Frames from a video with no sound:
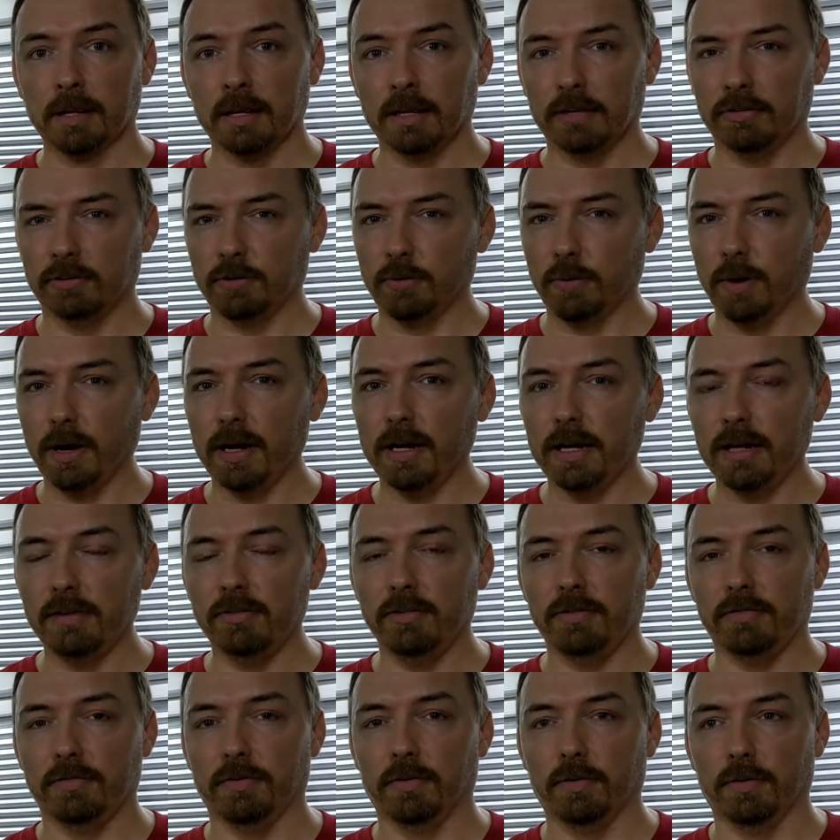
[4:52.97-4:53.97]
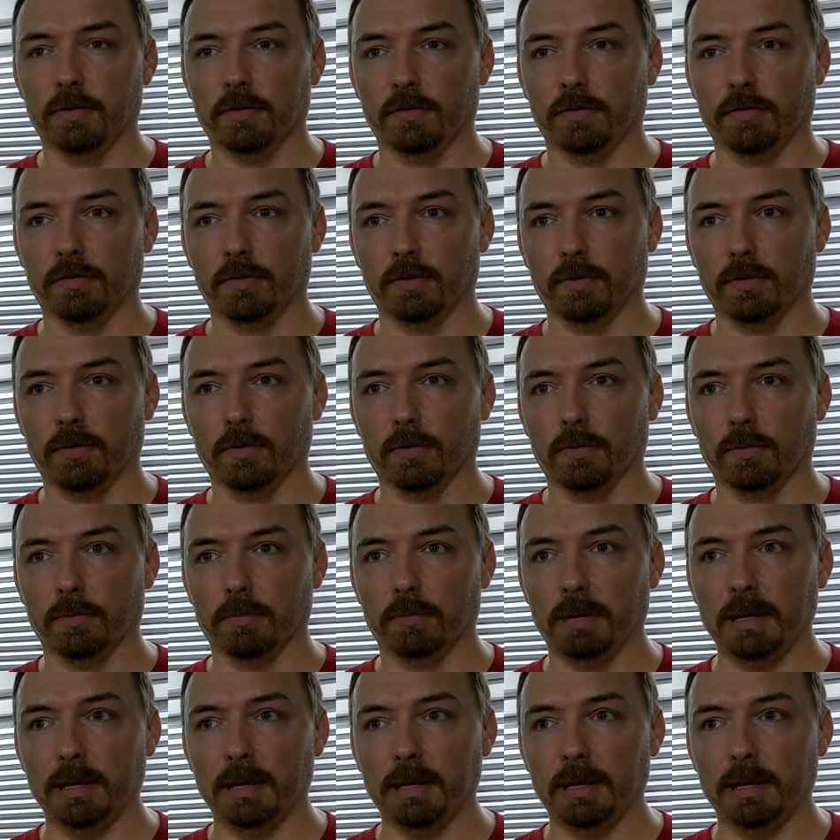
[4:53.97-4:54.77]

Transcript: It's quite easy for